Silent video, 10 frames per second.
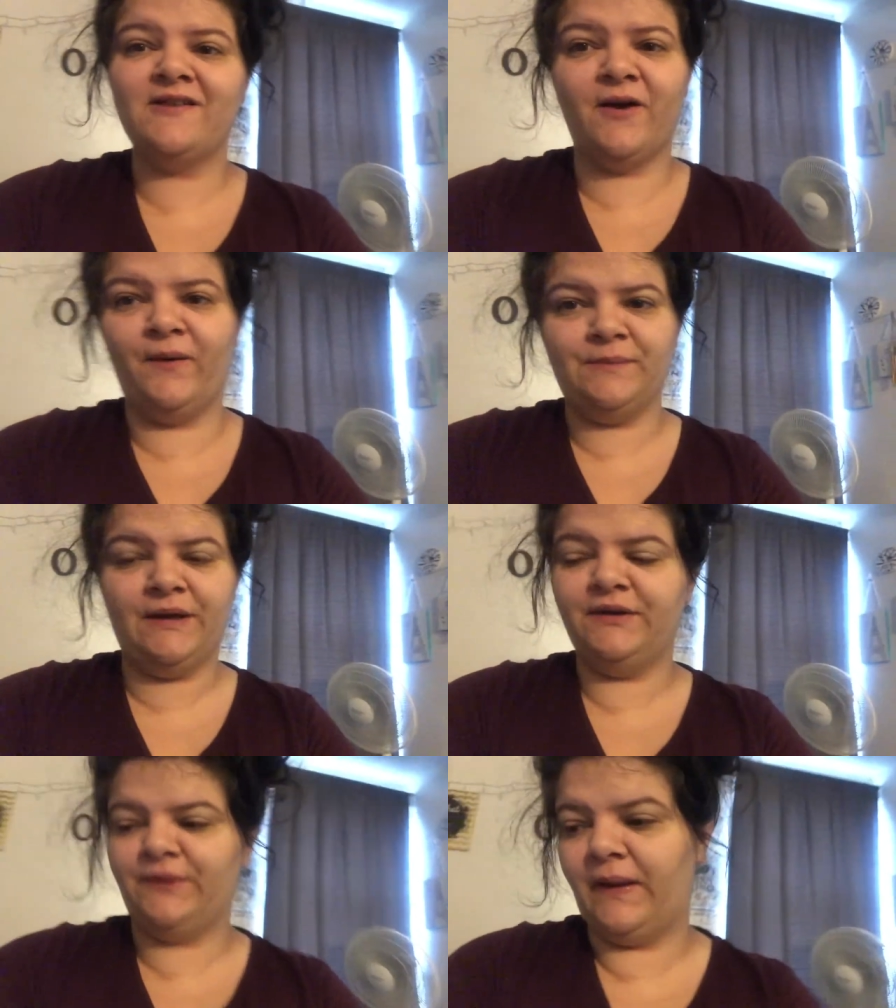So I'm
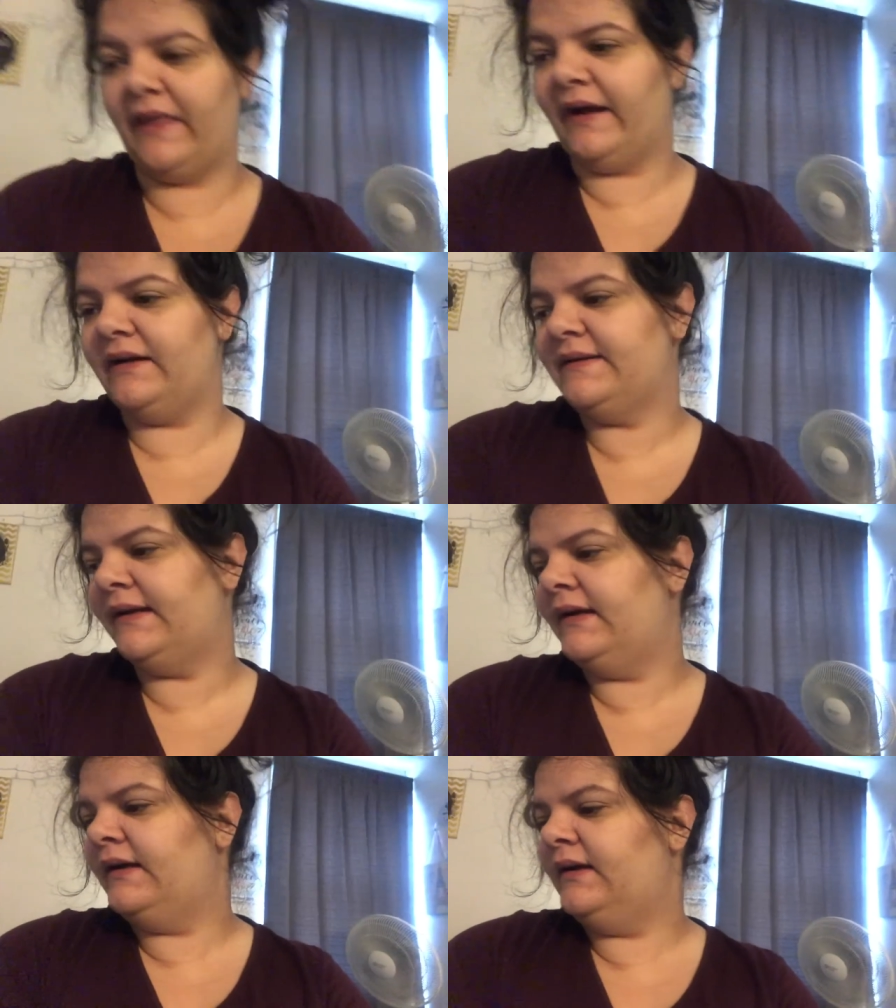not doing that.
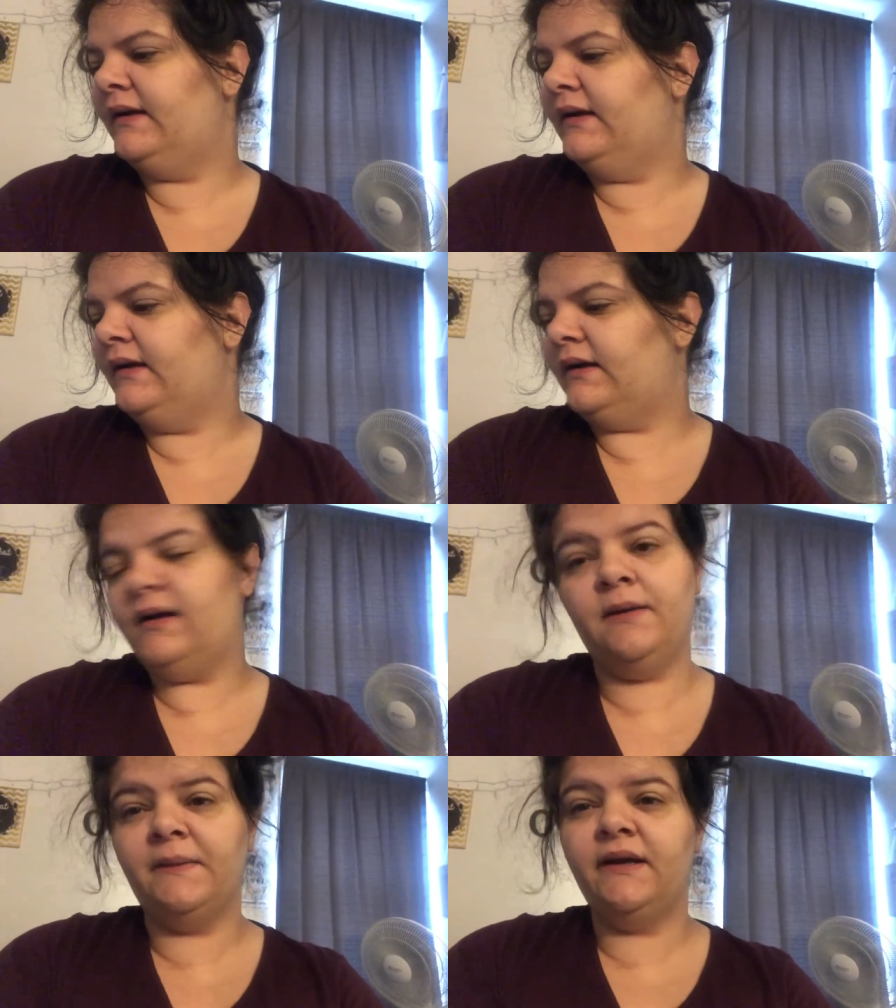
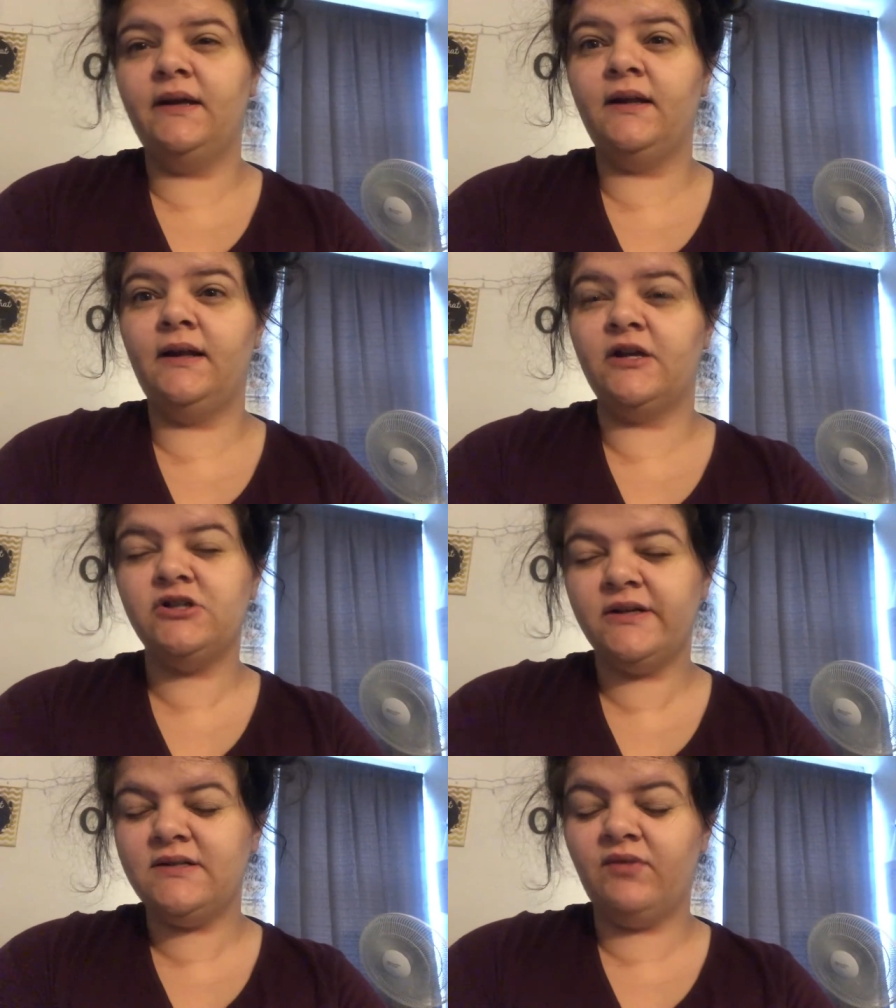Um,
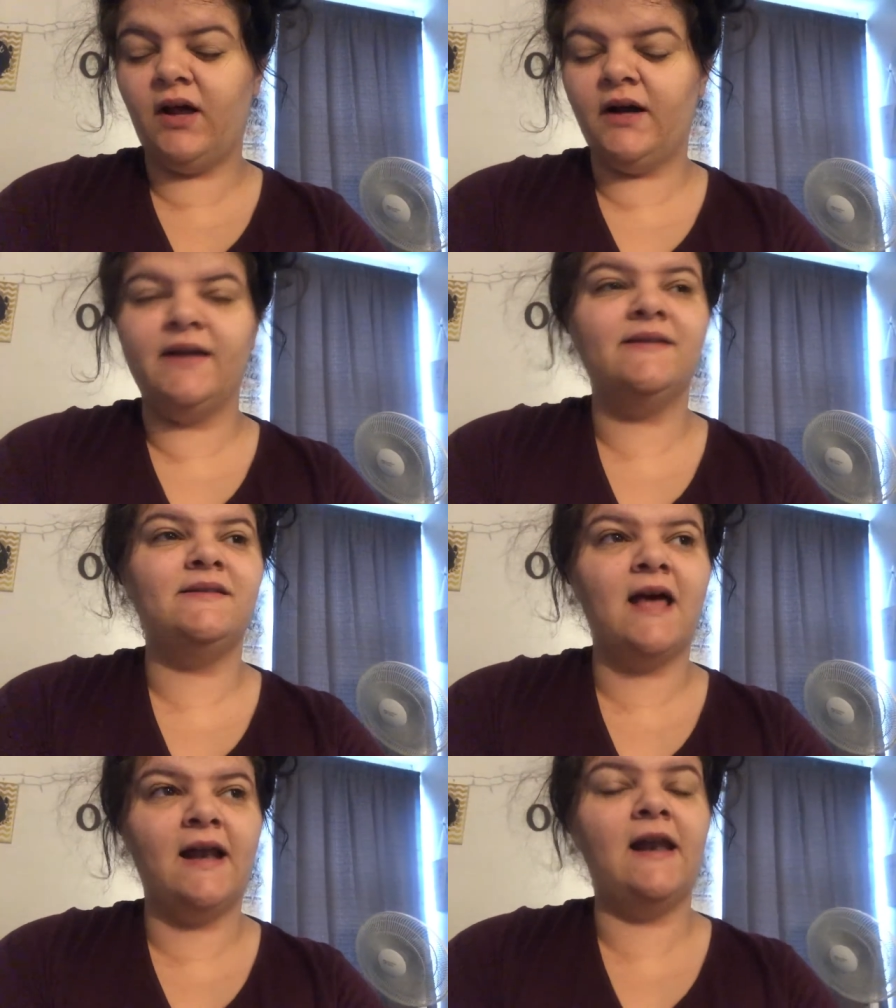yesterday's vlog is
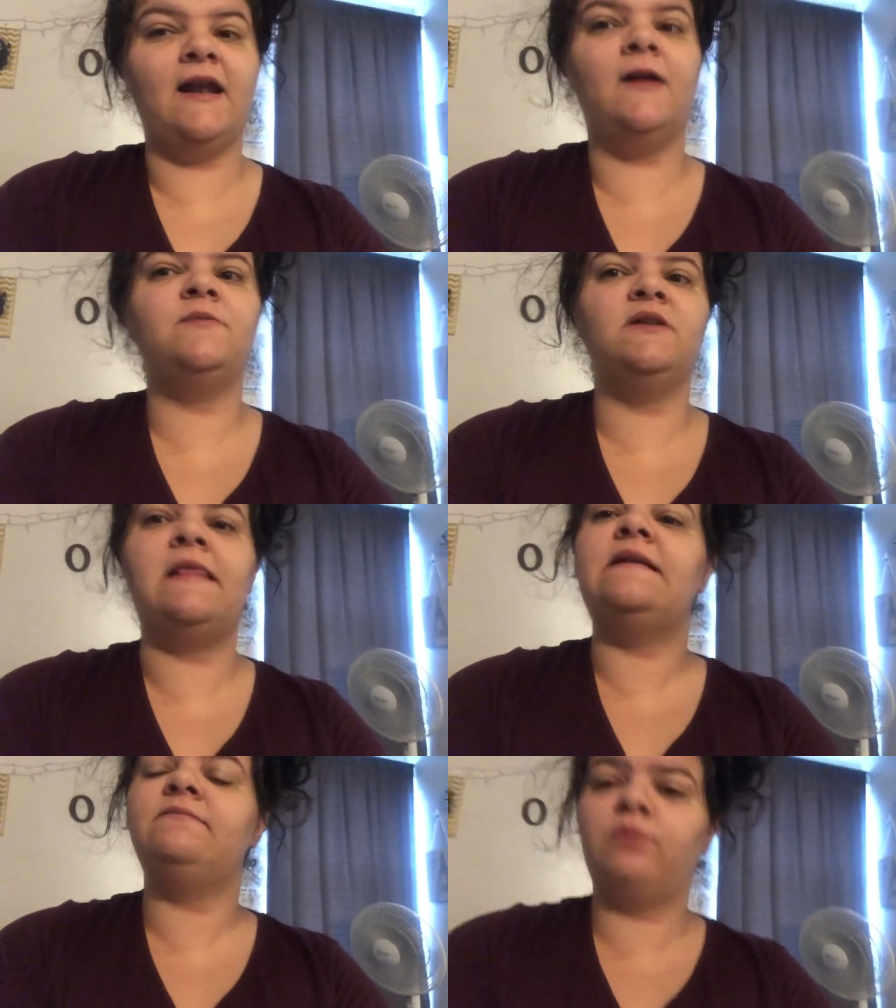edited up to
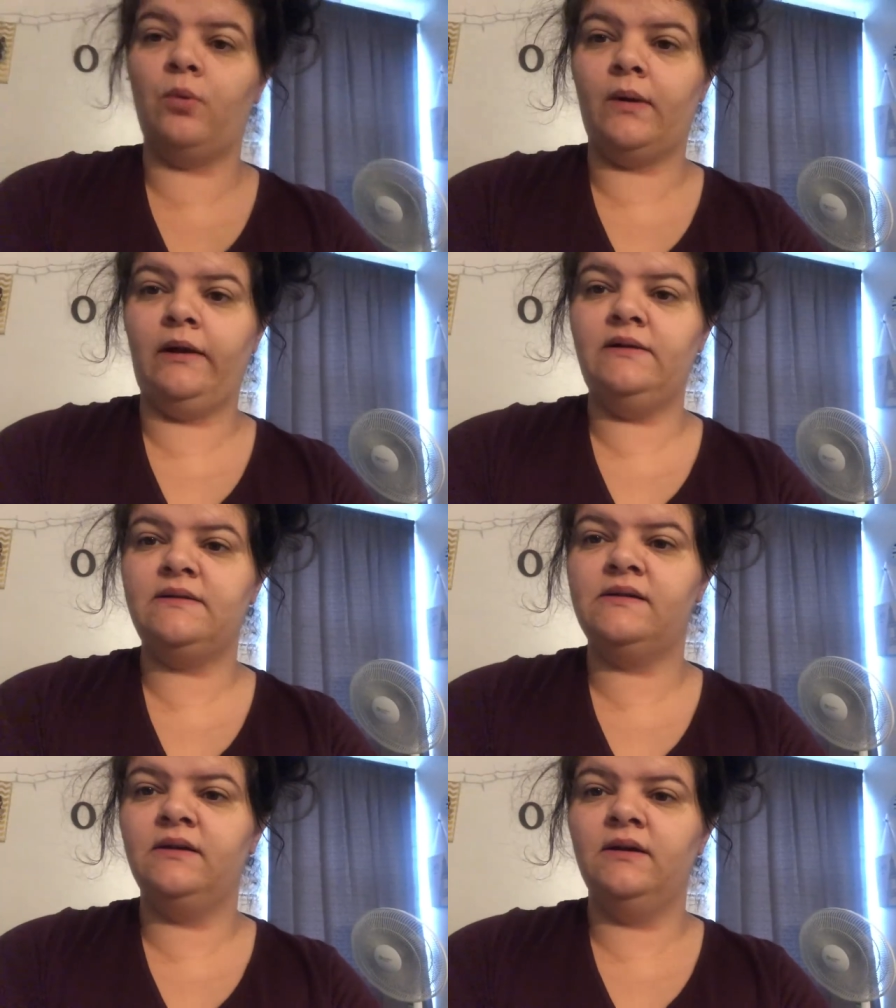this
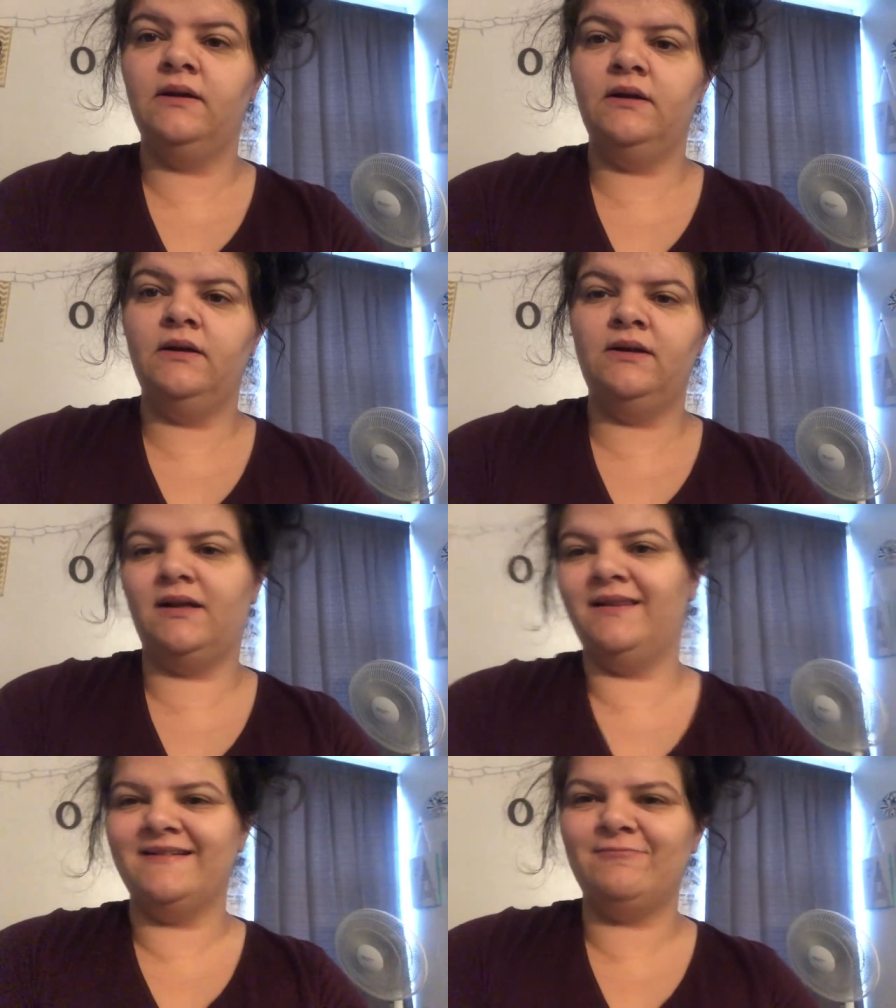point.
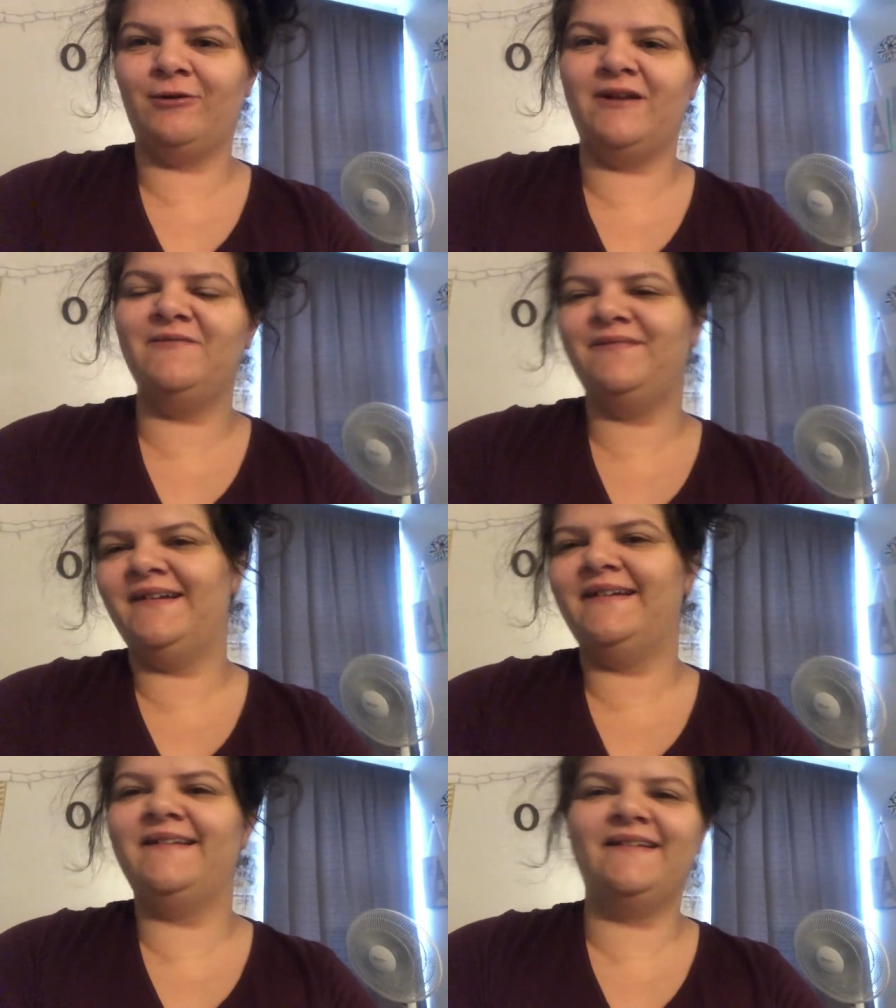Not this point,
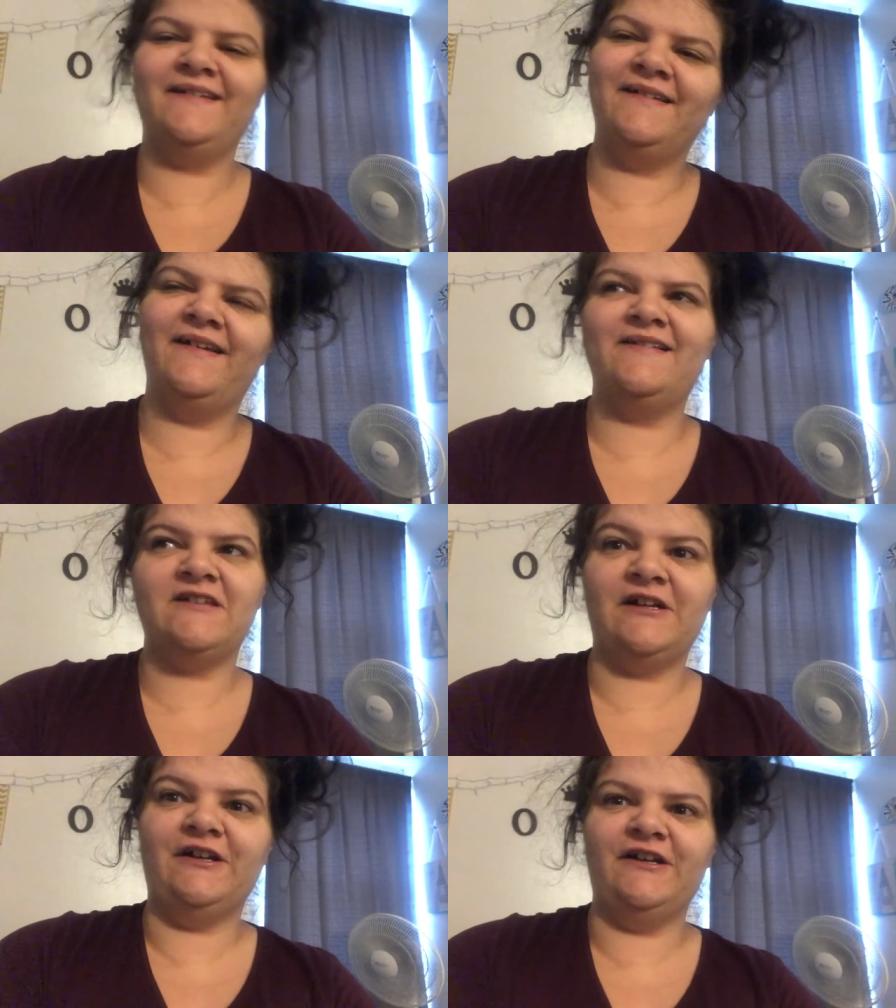but it's
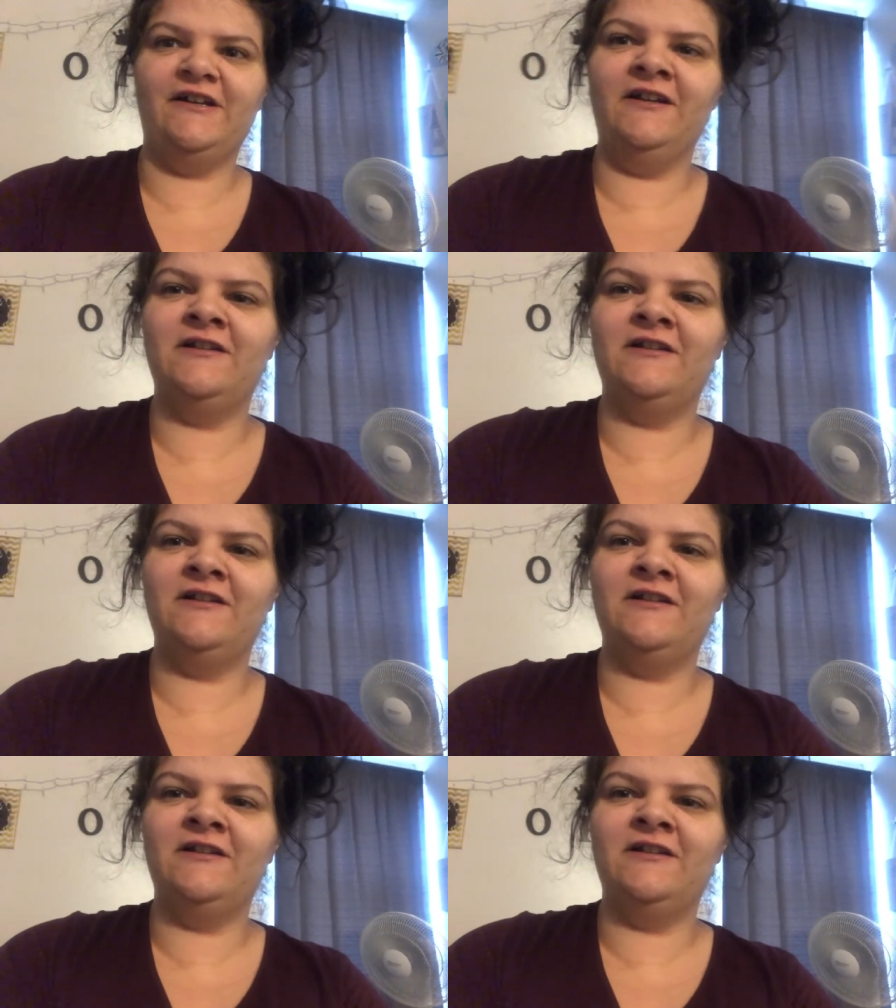edited